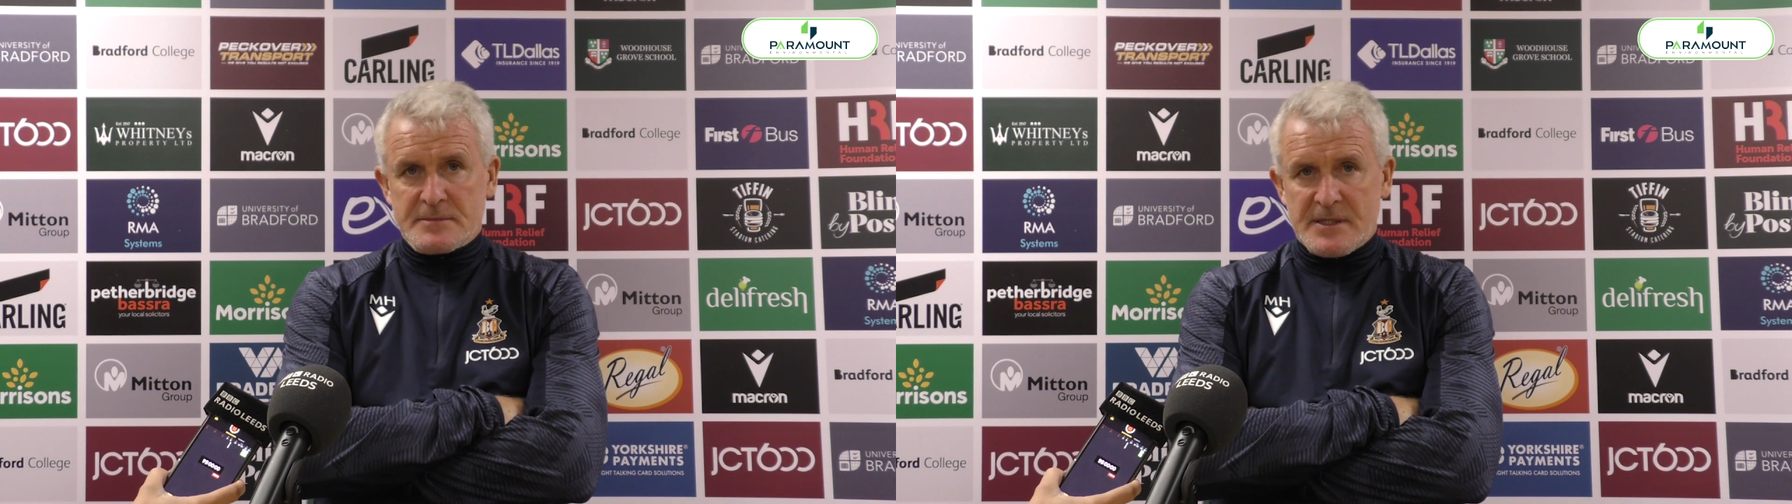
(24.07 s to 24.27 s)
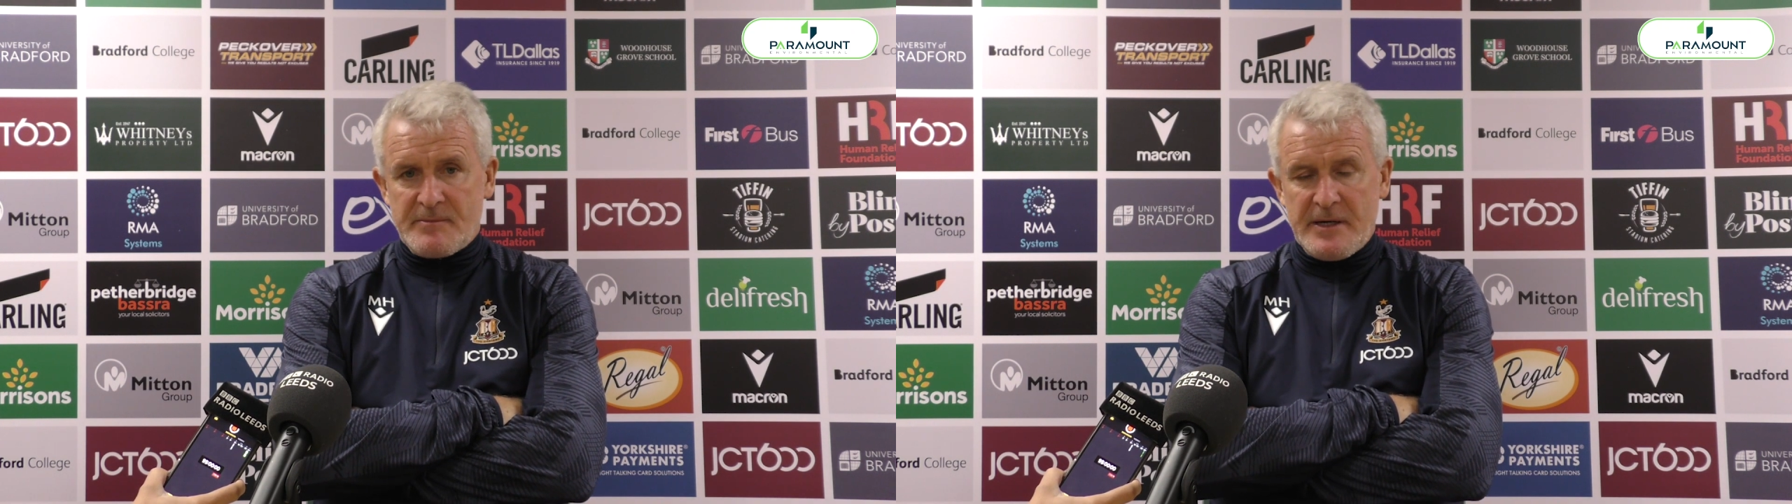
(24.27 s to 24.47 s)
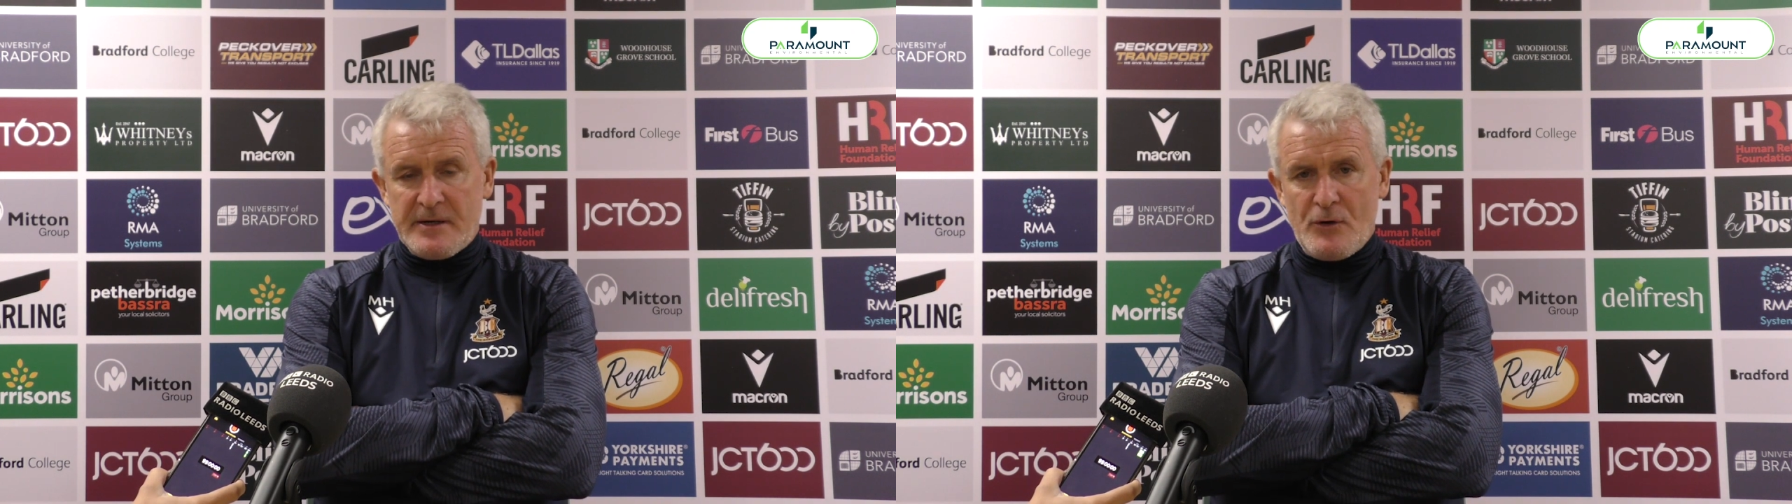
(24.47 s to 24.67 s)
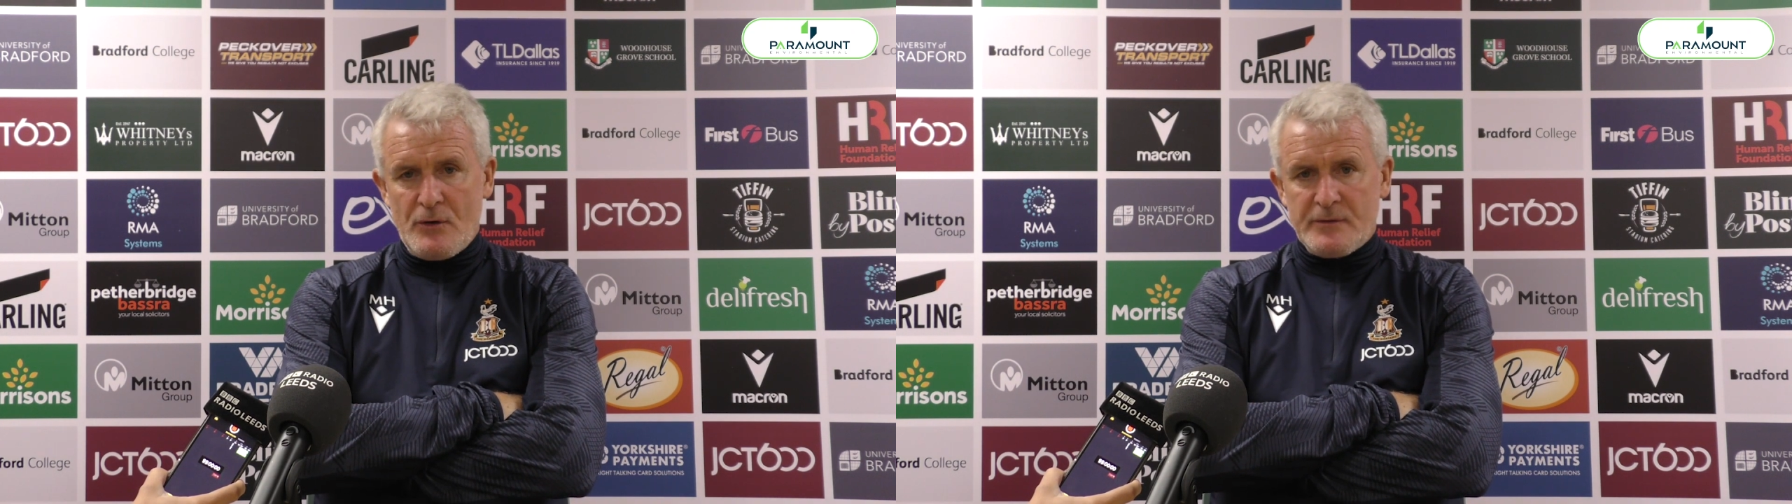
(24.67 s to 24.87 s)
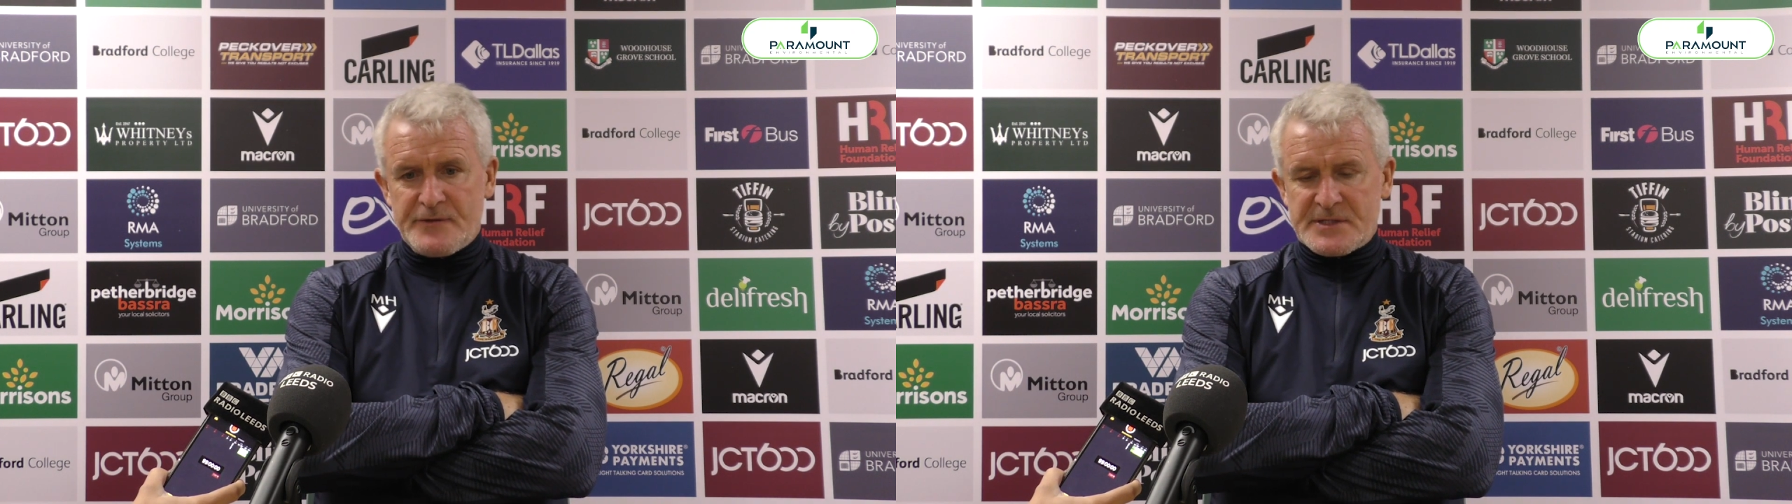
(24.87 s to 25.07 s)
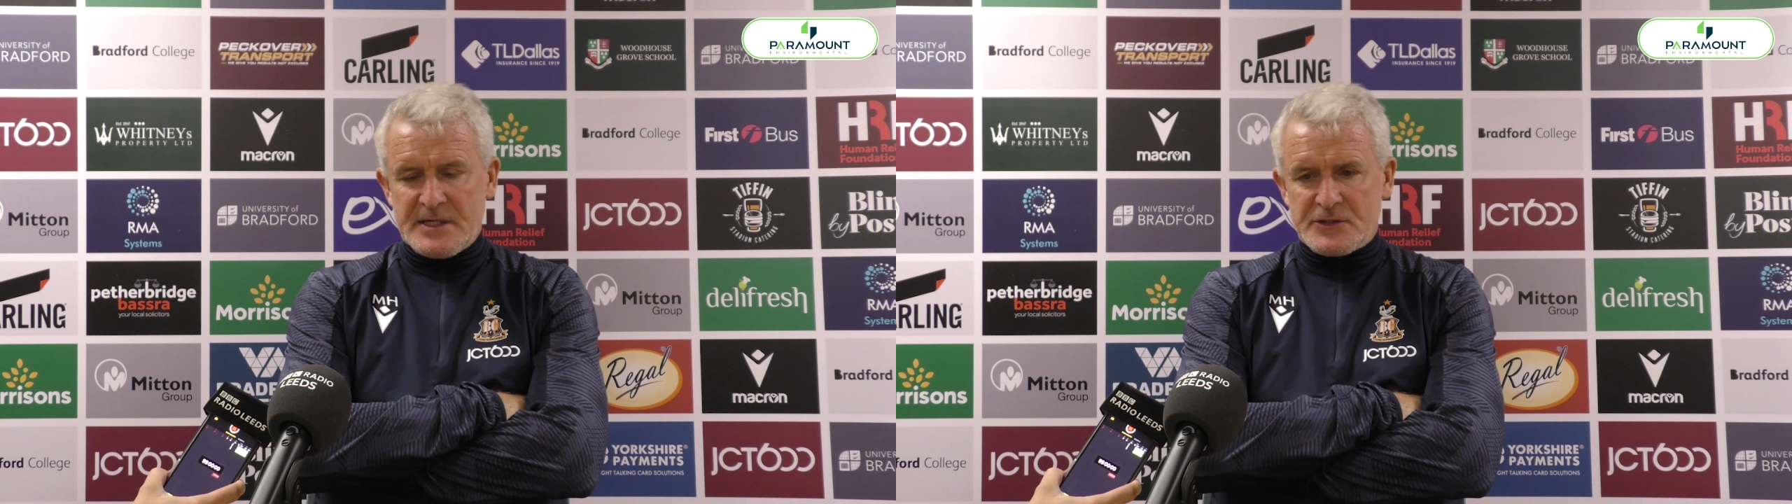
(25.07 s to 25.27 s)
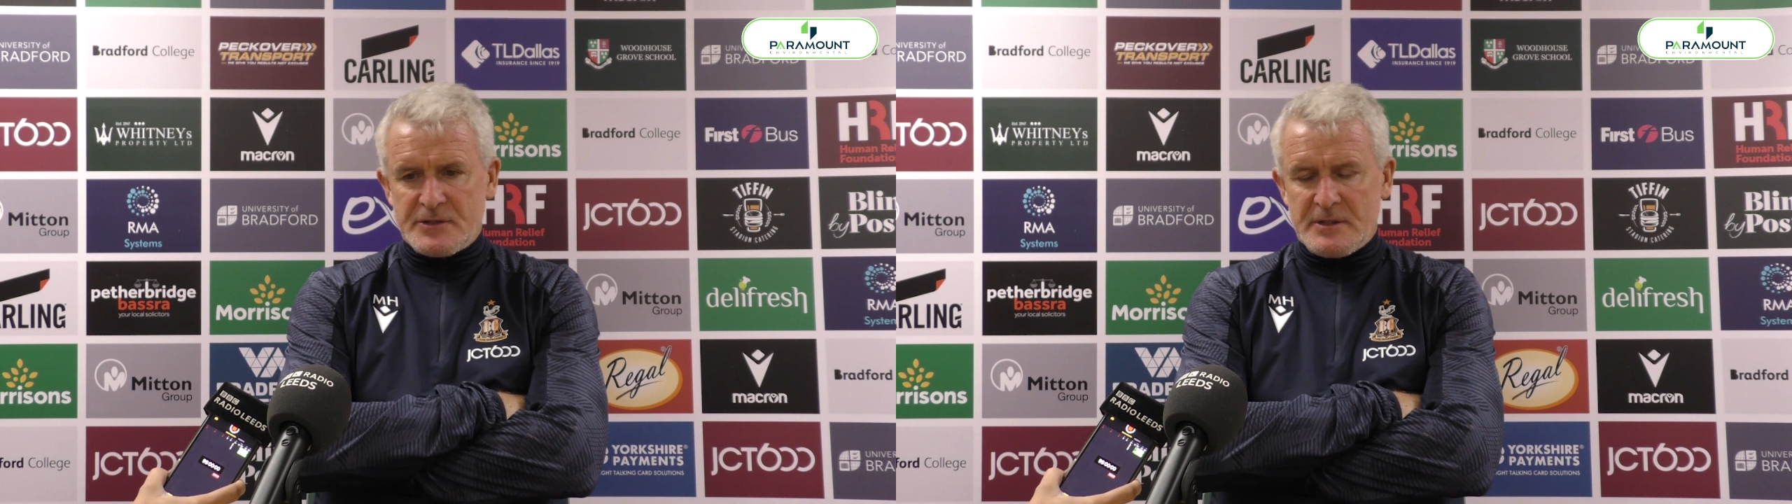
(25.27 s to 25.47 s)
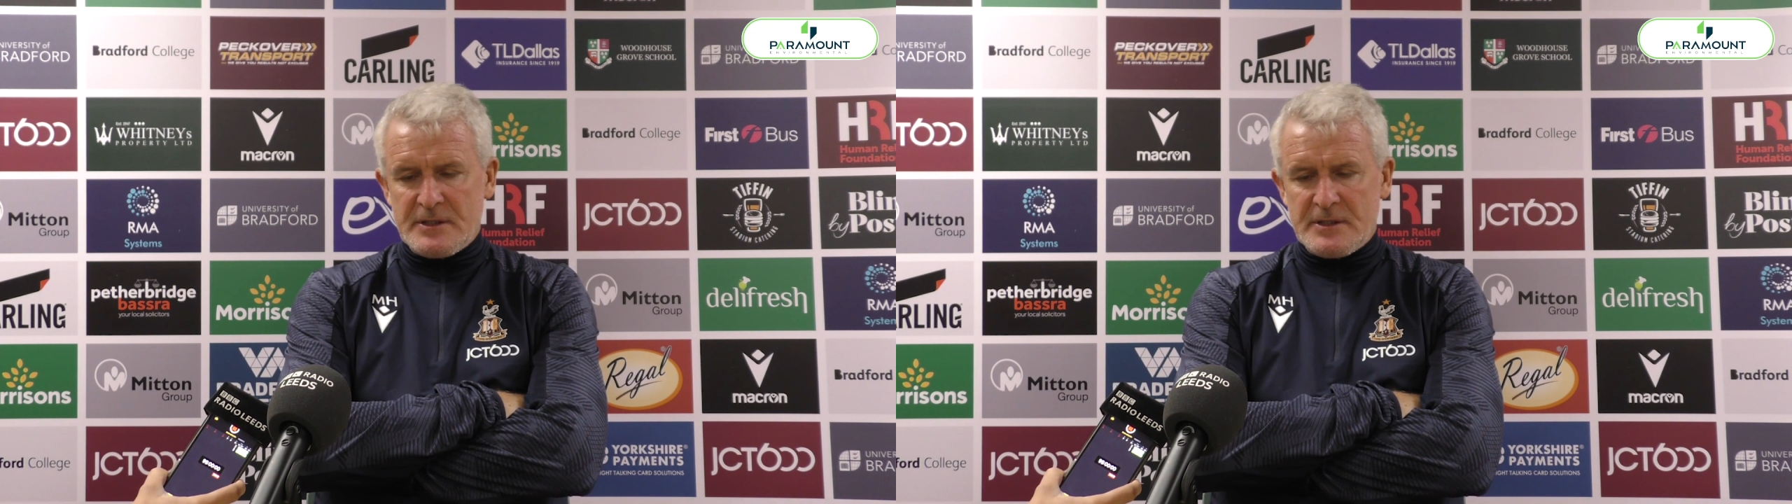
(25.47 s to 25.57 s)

take part in all of the session.